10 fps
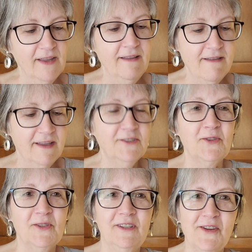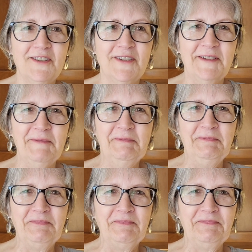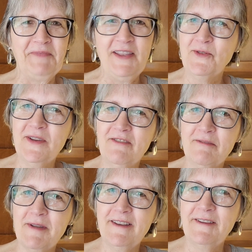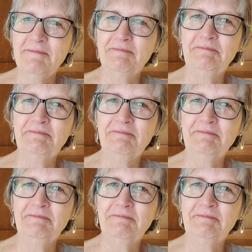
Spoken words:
that's good latte. Enjoy, everybody.